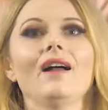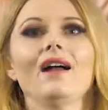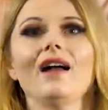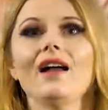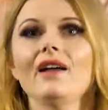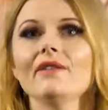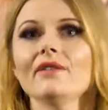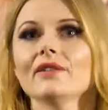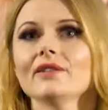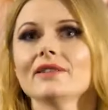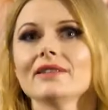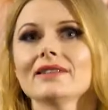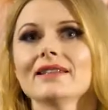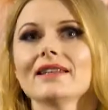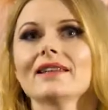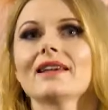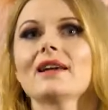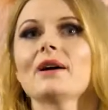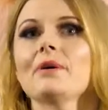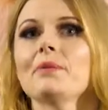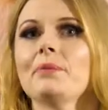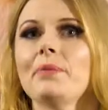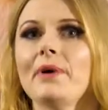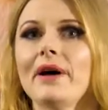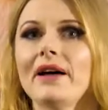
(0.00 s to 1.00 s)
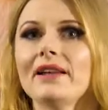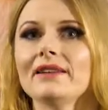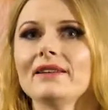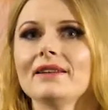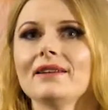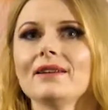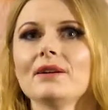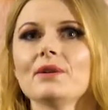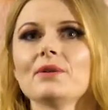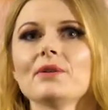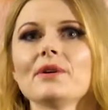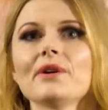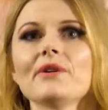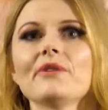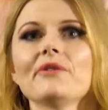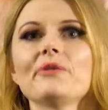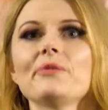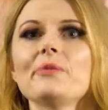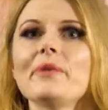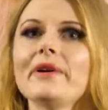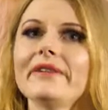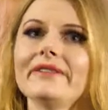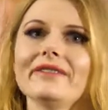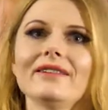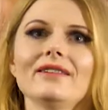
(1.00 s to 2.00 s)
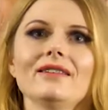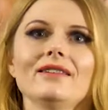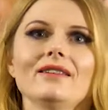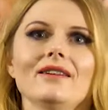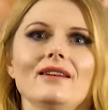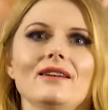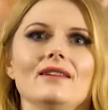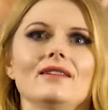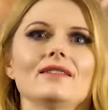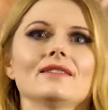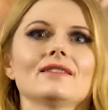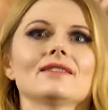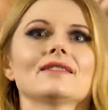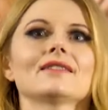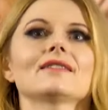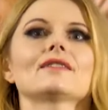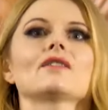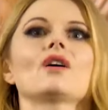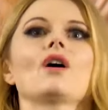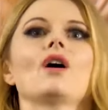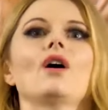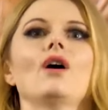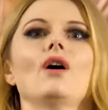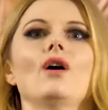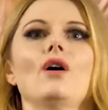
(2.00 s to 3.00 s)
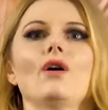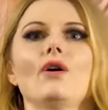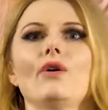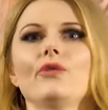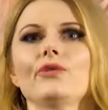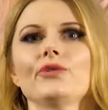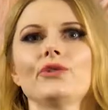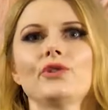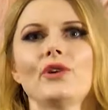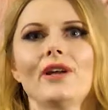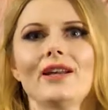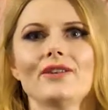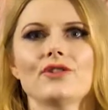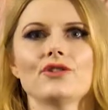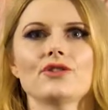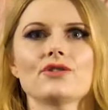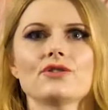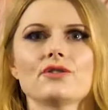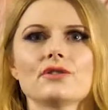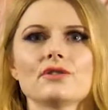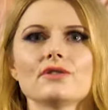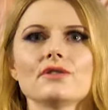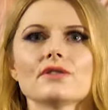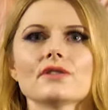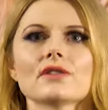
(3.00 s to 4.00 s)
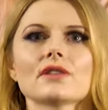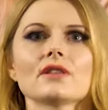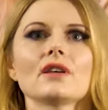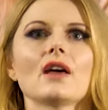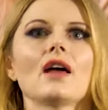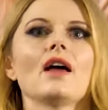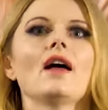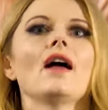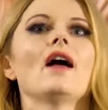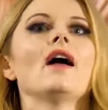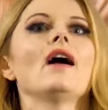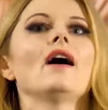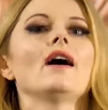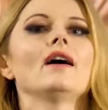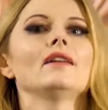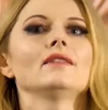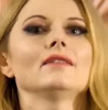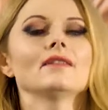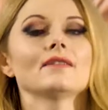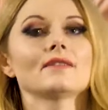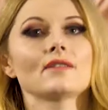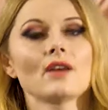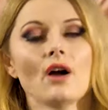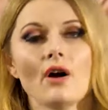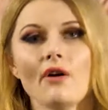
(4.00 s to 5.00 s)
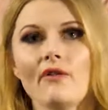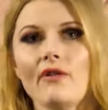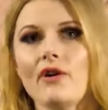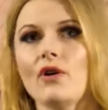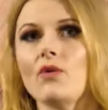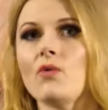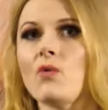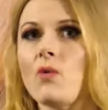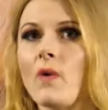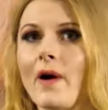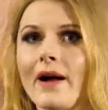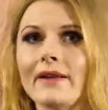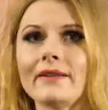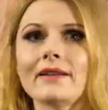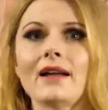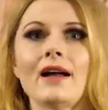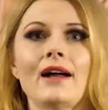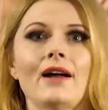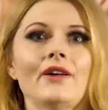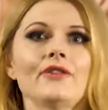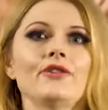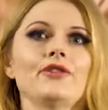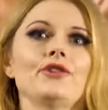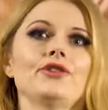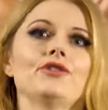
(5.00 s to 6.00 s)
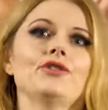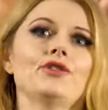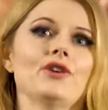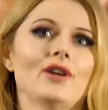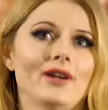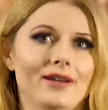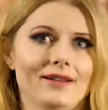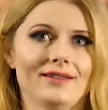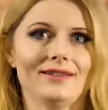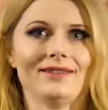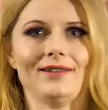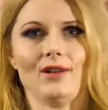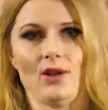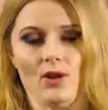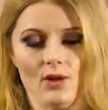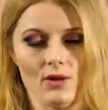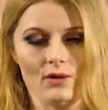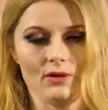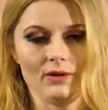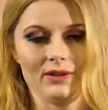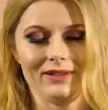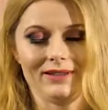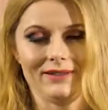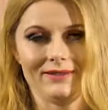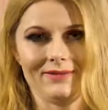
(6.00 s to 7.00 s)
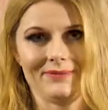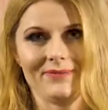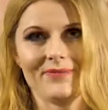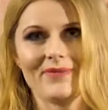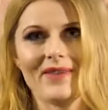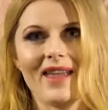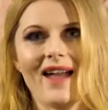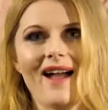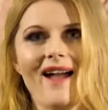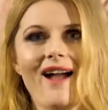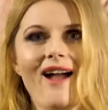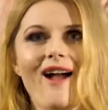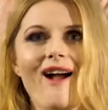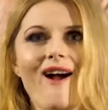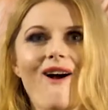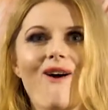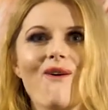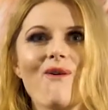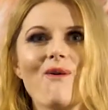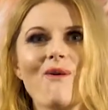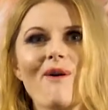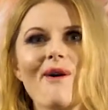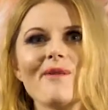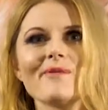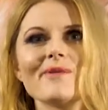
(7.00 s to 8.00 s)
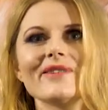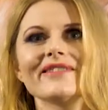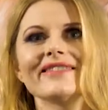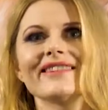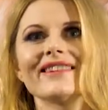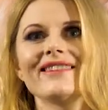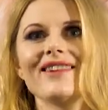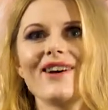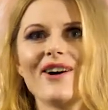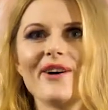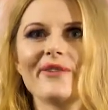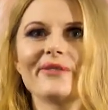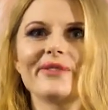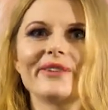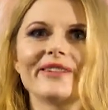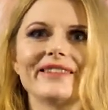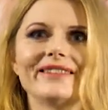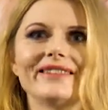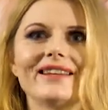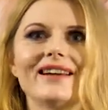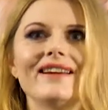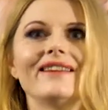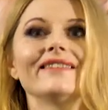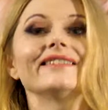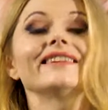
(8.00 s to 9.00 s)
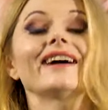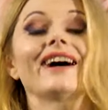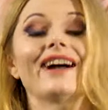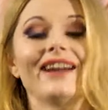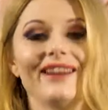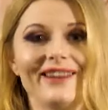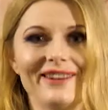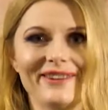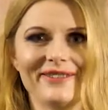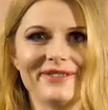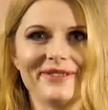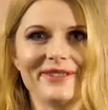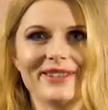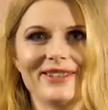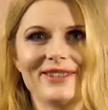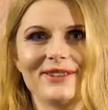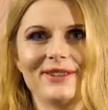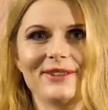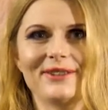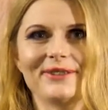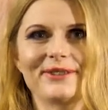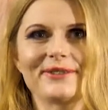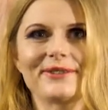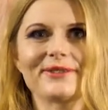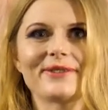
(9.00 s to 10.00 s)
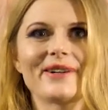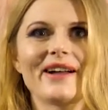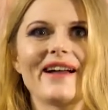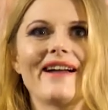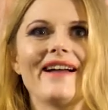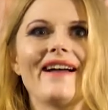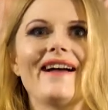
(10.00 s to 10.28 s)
AVON is a company with many years of traditions and is over 100 years old. Women love it and I love it too.